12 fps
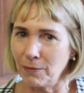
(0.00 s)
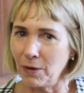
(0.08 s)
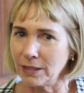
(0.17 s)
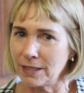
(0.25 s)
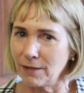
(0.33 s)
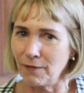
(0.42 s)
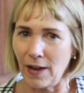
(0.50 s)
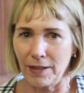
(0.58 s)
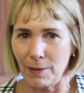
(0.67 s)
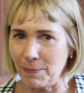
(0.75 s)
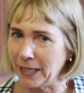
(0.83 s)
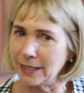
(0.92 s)
wants to
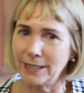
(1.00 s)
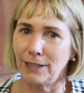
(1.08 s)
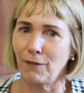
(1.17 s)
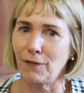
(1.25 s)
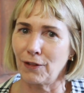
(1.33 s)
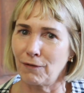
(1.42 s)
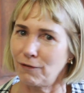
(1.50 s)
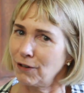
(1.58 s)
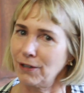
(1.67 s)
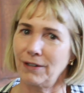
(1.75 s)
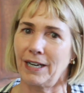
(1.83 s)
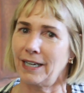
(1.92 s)
find the best deal for the fruit